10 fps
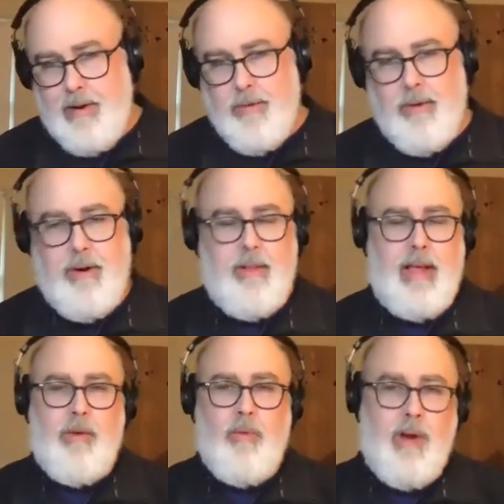or
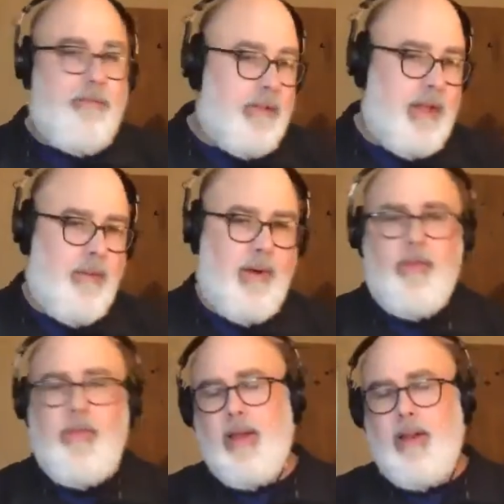like roughly when you
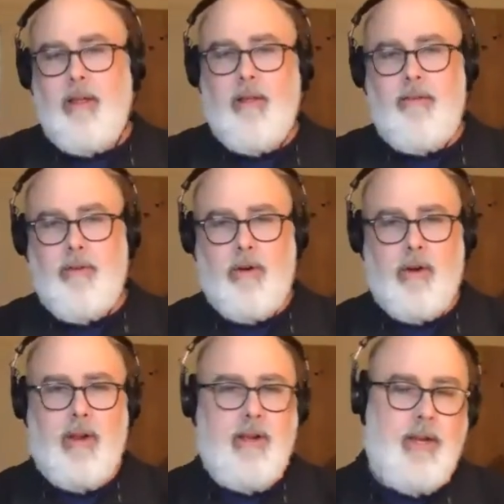think it is, circa
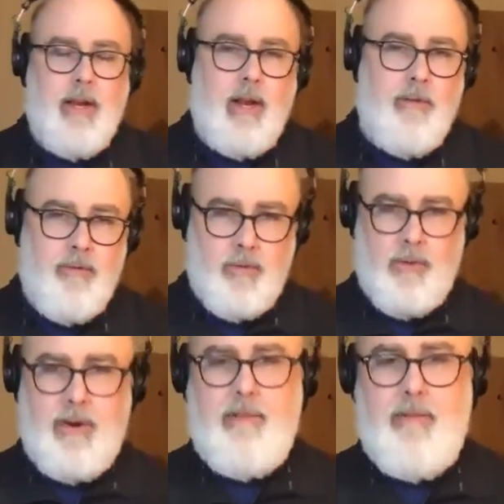1984 or
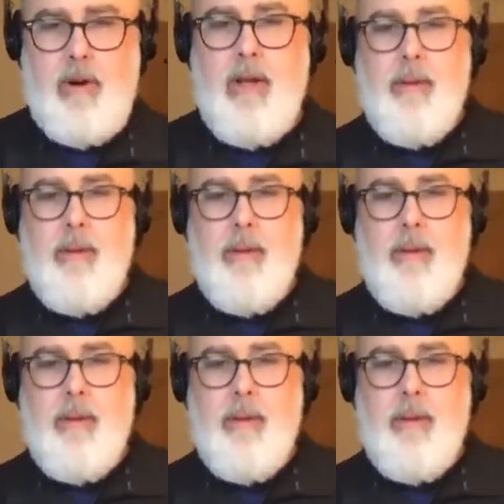whatever.